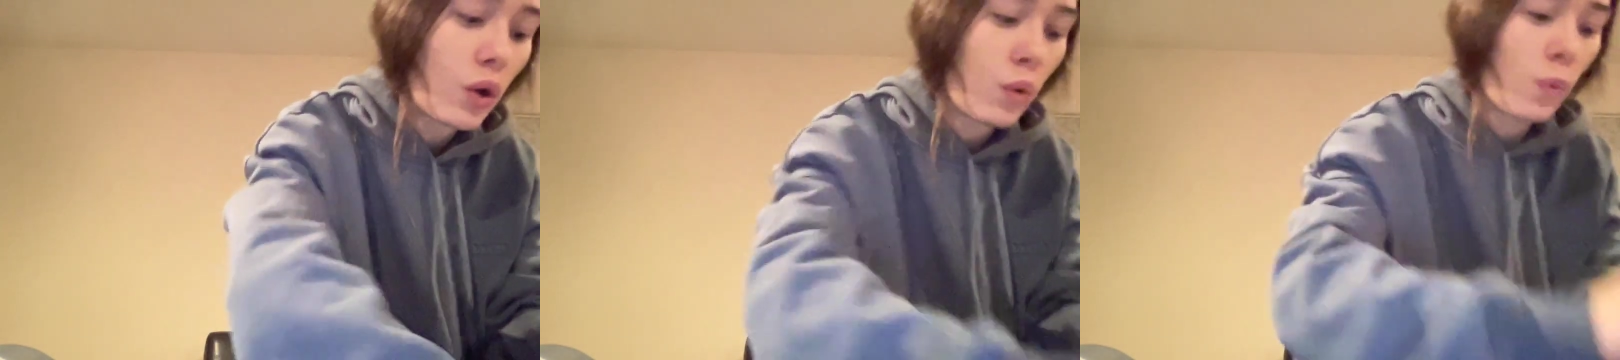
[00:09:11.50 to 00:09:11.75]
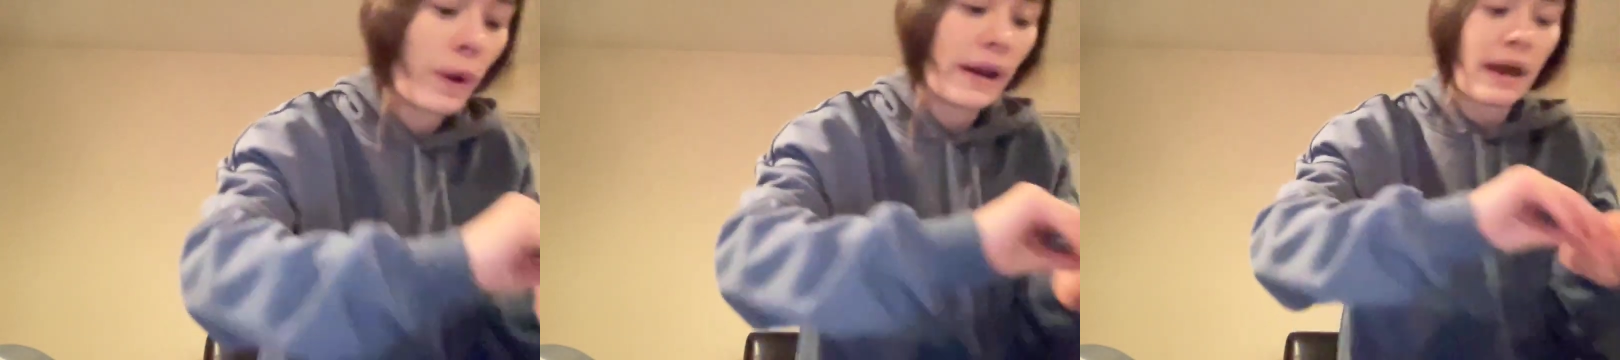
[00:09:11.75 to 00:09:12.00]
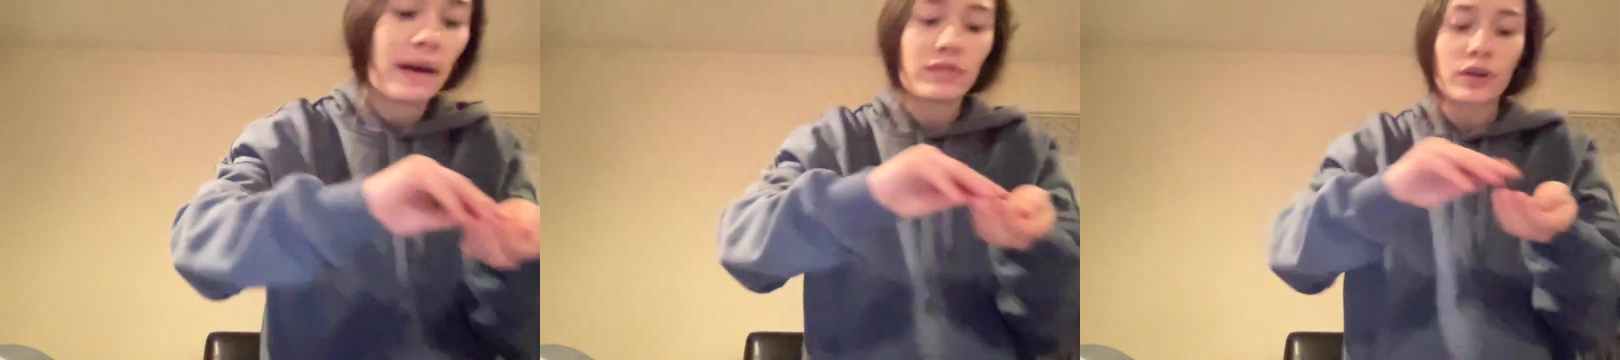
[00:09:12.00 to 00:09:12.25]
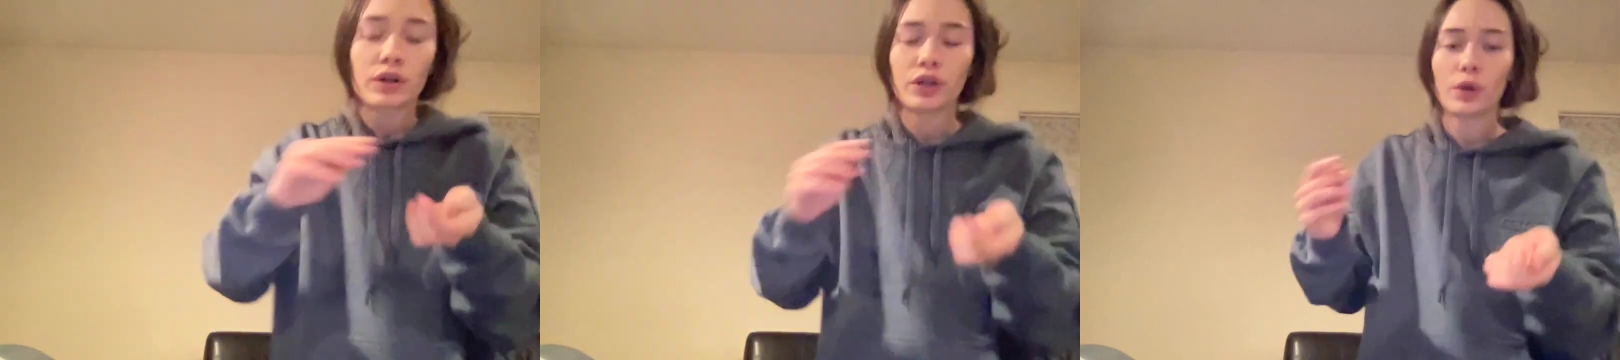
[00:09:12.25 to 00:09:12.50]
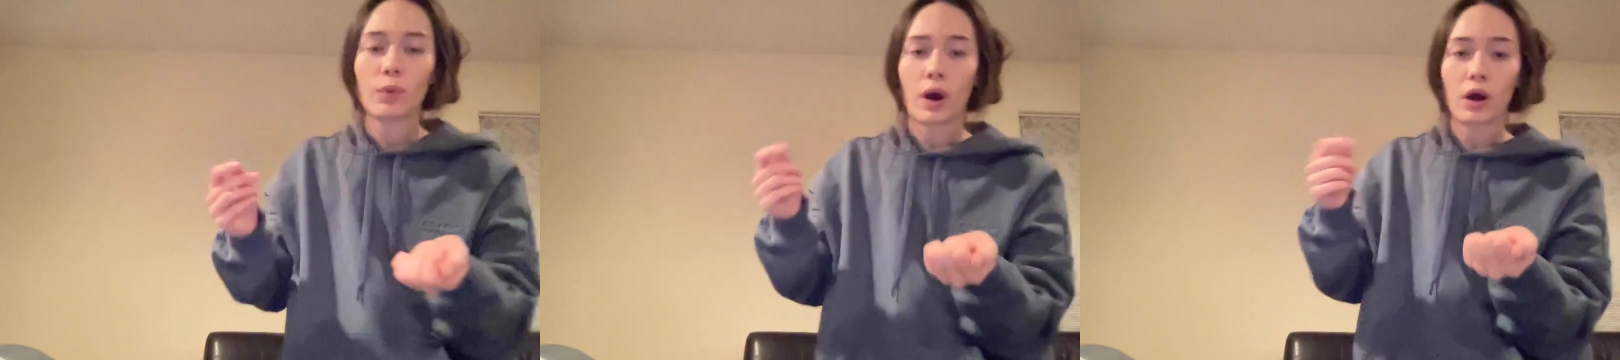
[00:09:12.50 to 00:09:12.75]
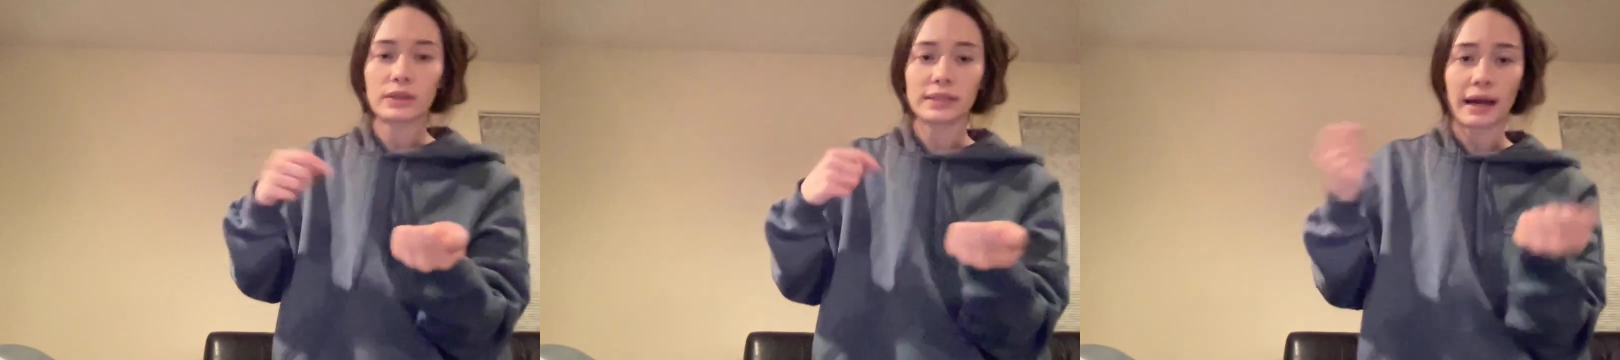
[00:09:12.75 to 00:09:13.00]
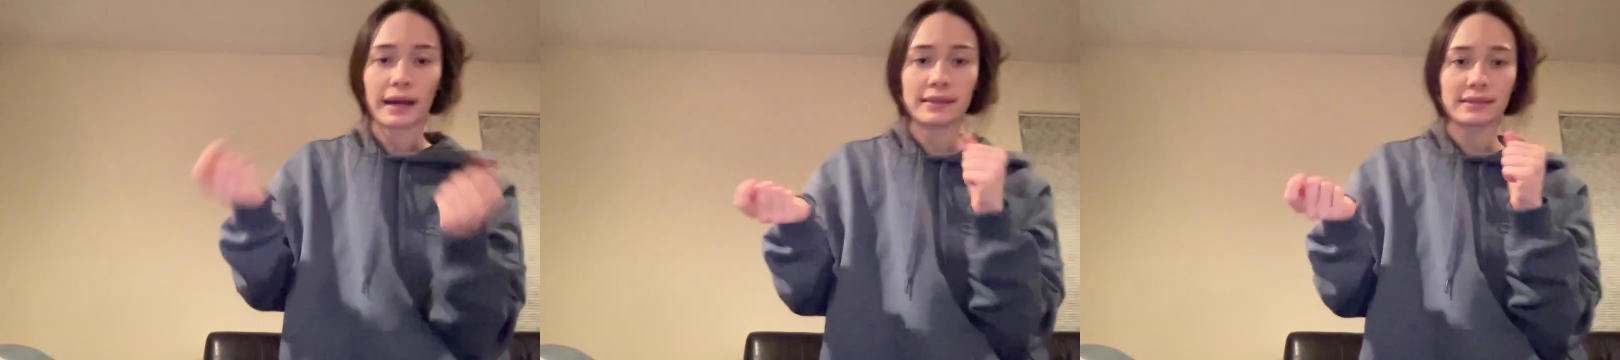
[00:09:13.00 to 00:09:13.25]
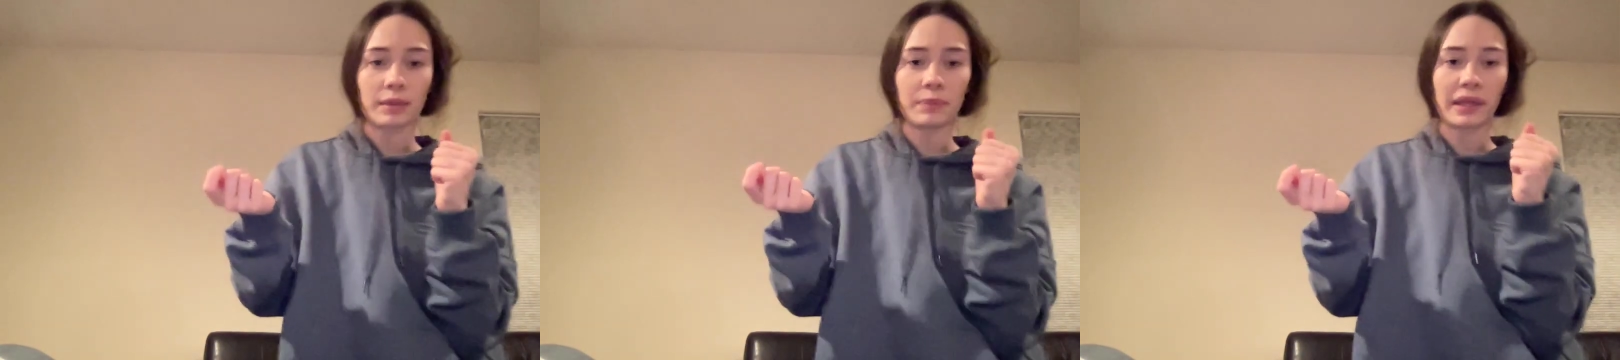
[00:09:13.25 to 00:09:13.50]
whenever you are tying
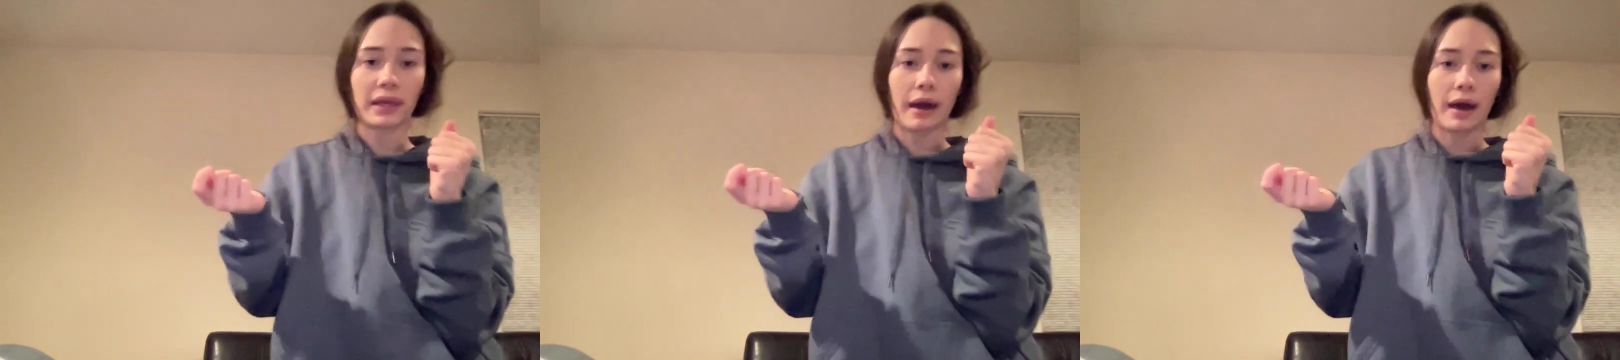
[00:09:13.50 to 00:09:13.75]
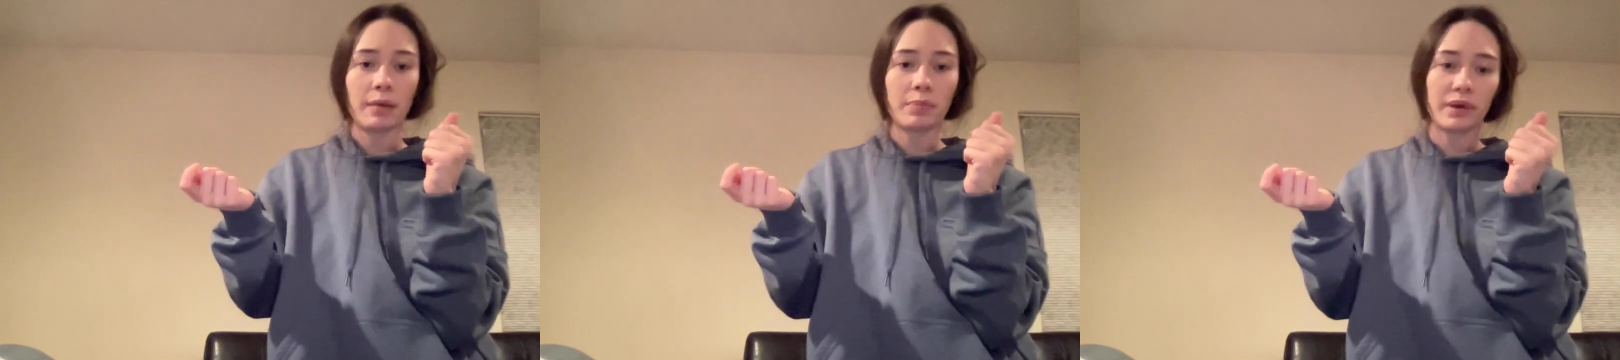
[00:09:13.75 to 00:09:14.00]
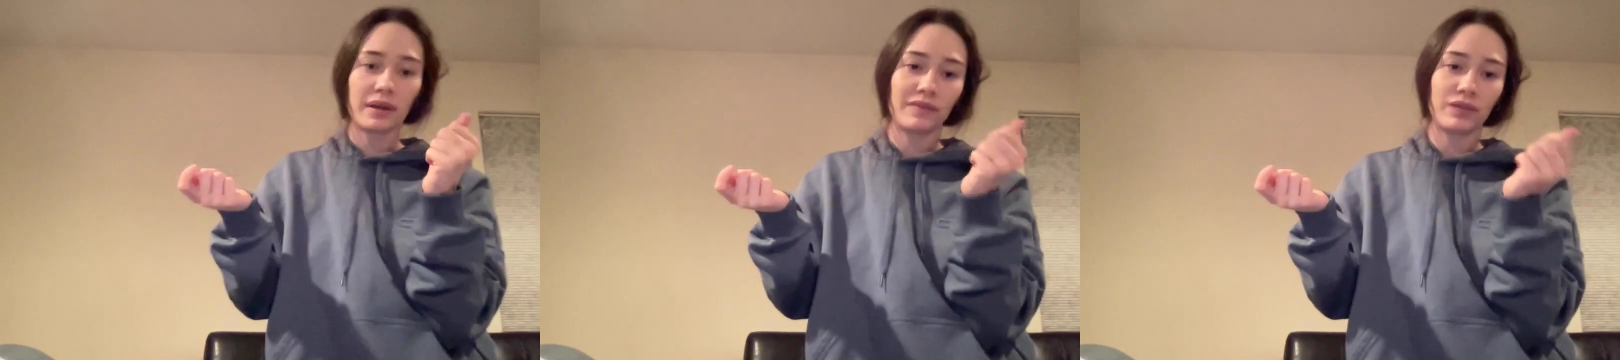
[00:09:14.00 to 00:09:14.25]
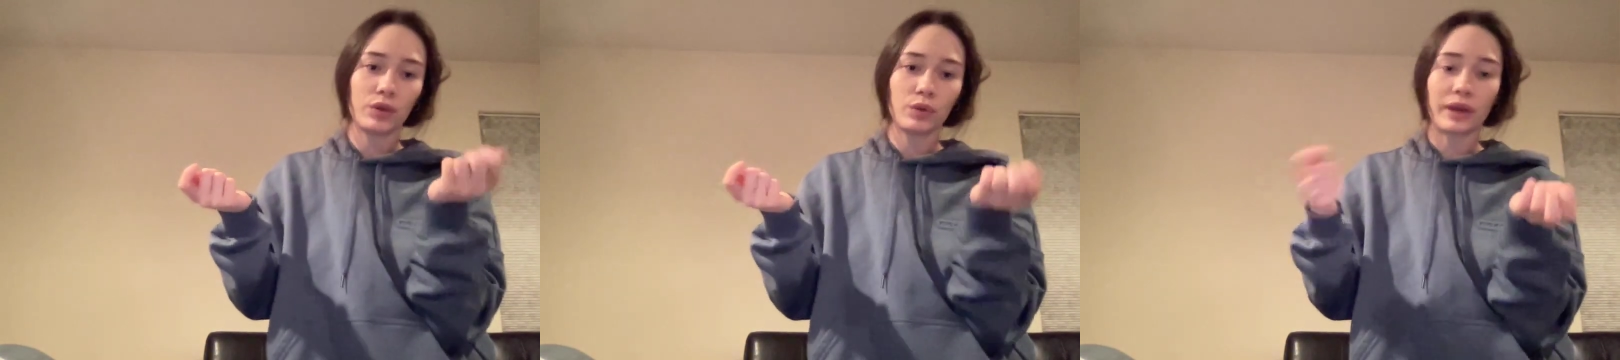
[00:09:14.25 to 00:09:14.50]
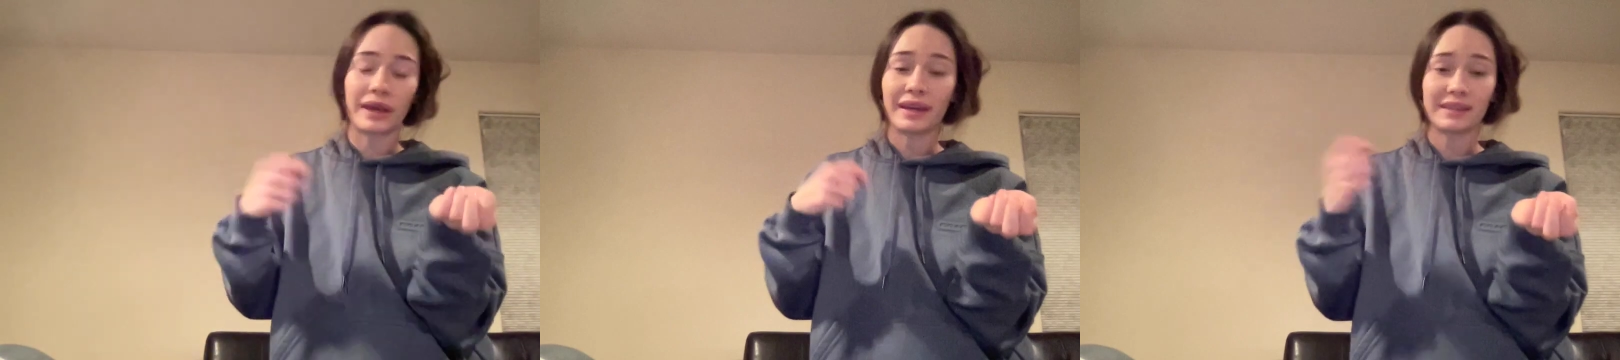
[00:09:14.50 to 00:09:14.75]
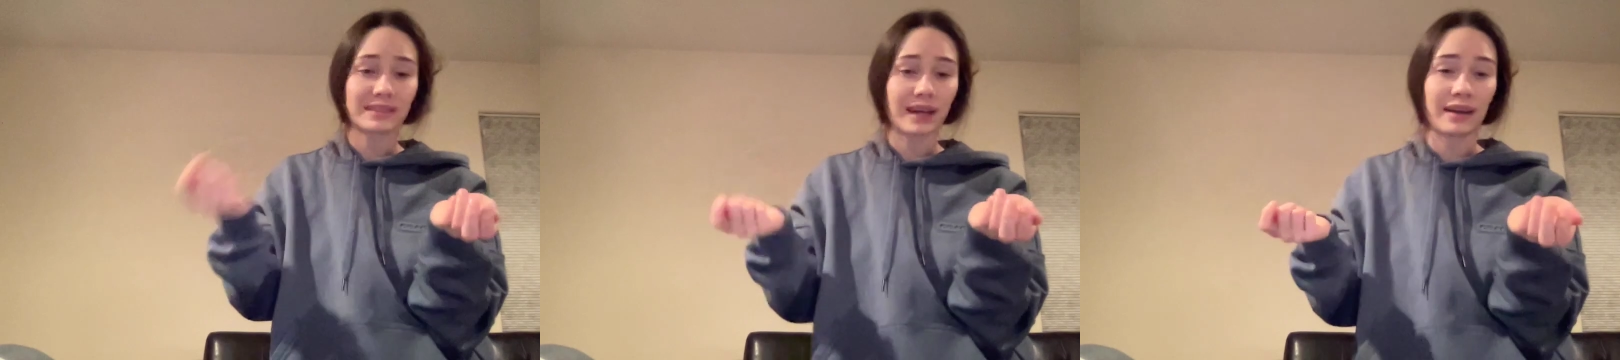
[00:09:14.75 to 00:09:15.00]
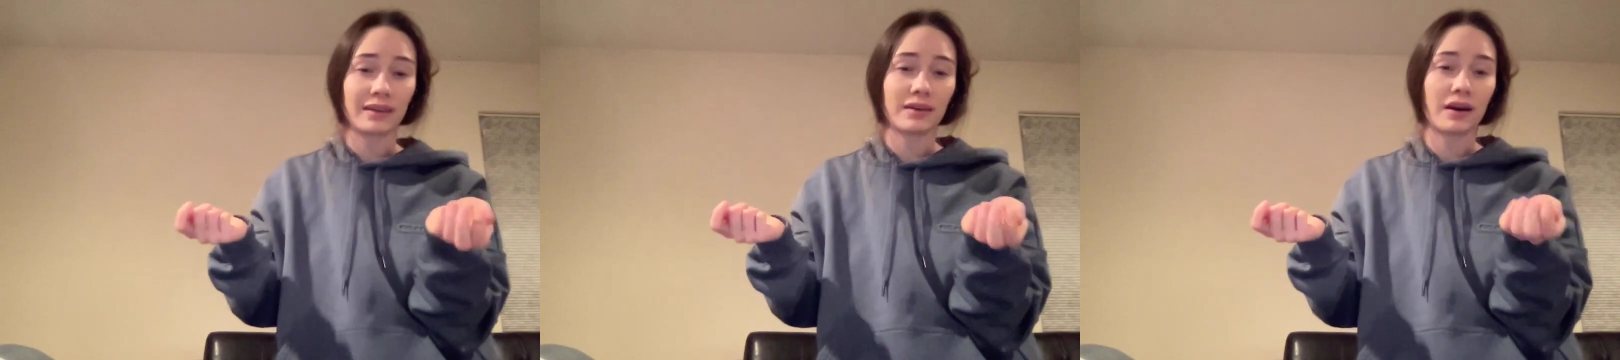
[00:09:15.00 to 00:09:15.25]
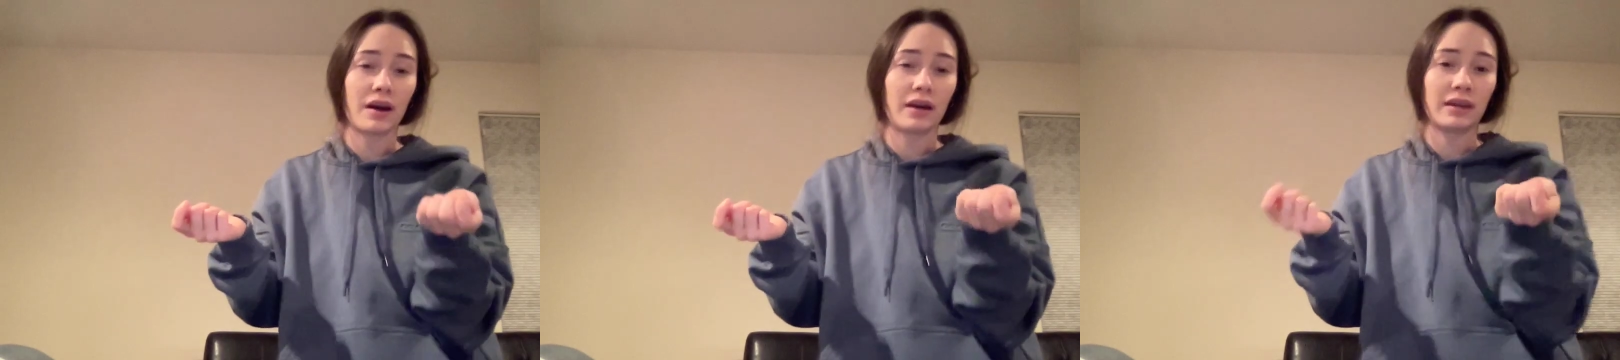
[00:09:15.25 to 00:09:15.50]
something up, if you can't tie a
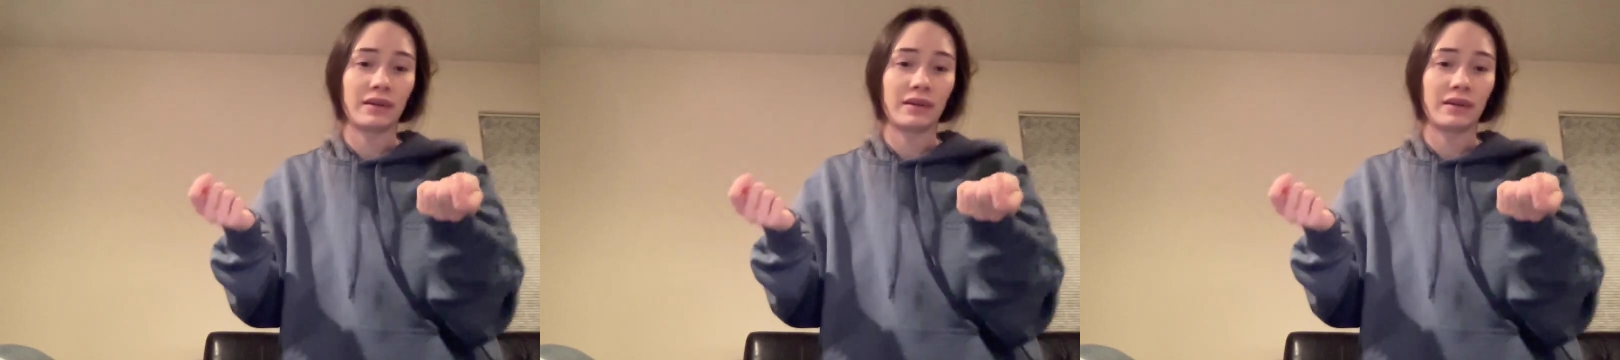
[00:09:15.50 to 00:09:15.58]
knot,